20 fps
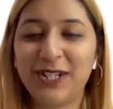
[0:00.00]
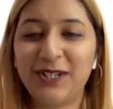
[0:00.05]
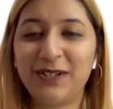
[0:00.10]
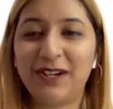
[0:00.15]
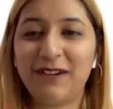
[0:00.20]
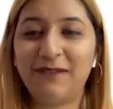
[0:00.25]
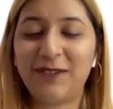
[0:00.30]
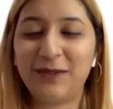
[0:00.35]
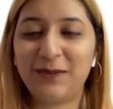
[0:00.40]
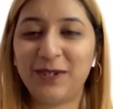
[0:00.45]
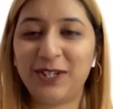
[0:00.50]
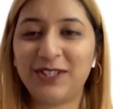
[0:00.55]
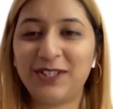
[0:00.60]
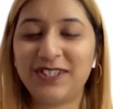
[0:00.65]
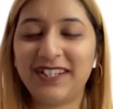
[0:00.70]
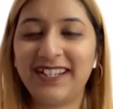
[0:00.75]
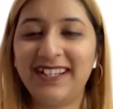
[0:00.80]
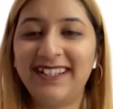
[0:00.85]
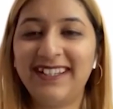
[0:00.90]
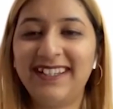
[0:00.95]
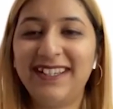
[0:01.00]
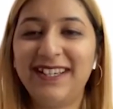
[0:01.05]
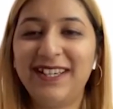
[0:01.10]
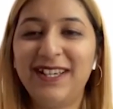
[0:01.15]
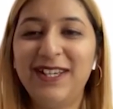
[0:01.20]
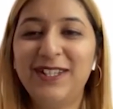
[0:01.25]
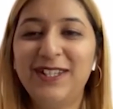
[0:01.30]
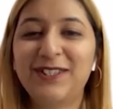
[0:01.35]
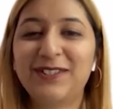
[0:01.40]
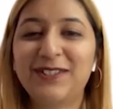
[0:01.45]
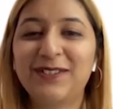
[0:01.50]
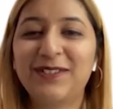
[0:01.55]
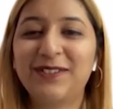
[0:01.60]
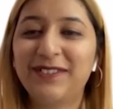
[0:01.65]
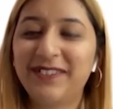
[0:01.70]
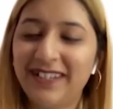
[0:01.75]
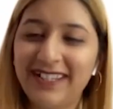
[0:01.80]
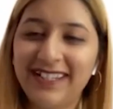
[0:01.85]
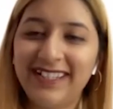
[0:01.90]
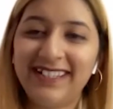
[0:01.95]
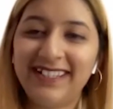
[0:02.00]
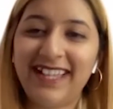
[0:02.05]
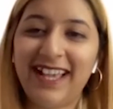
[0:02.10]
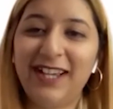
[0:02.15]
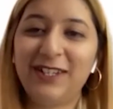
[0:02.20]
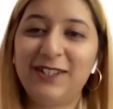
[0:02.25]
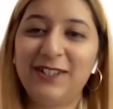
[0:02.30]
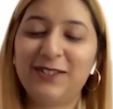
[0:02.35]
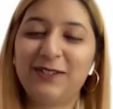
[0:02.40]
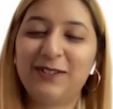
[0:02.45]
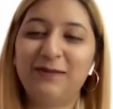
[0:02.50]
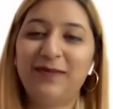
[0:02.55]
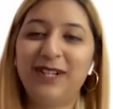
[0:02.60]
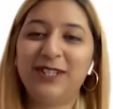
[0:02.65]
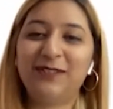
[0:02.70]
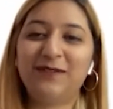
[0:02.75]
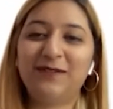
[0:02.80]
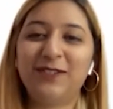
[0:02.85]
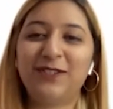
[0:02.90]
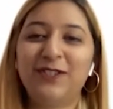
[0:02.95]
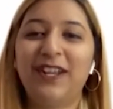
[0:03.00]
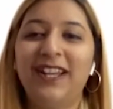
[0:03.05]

video after watching it. So really, thank you so much for